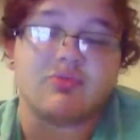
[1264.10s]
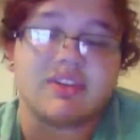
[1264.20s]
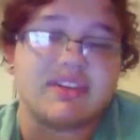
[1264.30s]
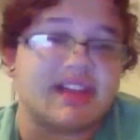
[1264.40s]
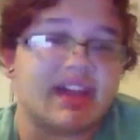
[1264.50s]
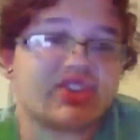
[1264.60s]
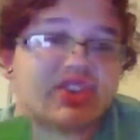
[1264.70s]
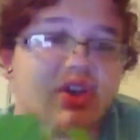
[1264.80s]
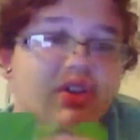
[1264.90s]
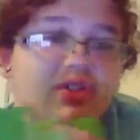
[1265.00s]
but is actually
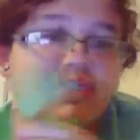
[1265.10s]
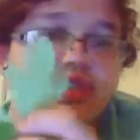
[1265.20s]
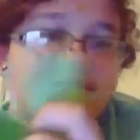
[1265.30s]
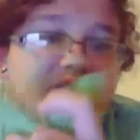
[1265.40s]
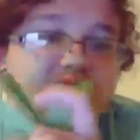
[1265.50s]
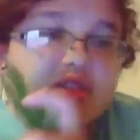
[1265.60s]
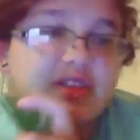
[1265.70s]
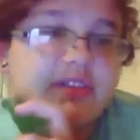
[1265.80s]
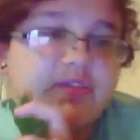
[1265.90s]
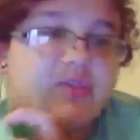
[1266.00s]
alternate
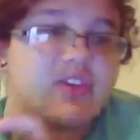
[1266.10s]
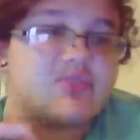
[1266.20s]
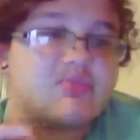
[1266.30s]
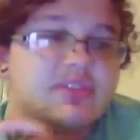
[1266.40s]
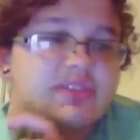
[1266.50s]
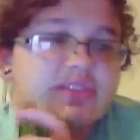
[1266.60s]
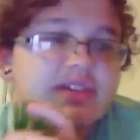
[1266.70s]
leaf arrangement.